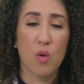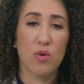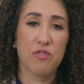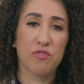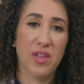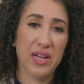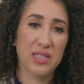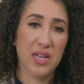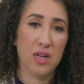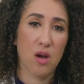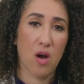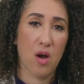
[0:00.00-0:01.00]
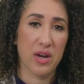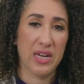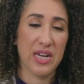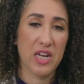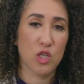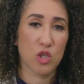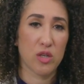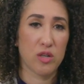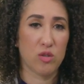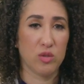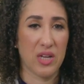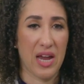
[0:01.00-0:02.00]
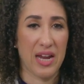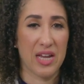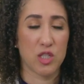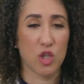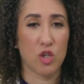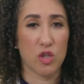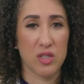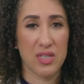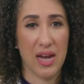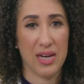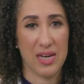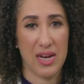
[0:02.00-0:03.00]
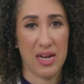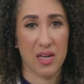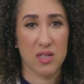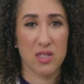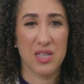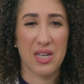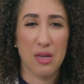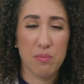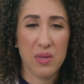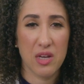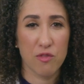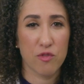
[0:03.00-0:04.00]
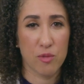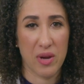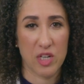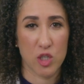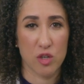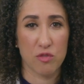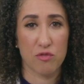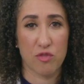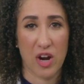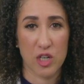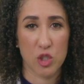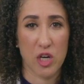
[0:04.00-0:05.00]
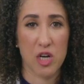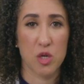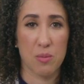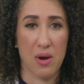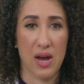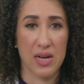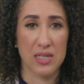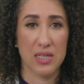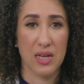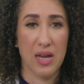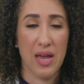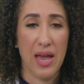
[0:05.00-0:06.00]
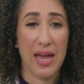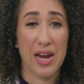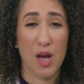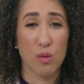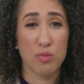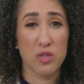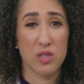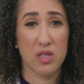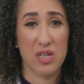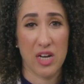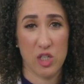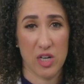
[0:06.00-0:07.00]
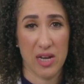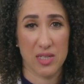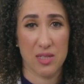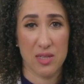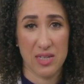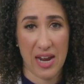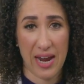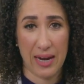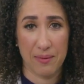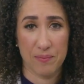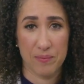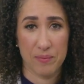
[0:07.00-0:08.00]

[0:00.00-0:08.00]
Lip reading: Reflecting on each clinical day is a good technique to keep the information fresh in your mind and helps to digest the day.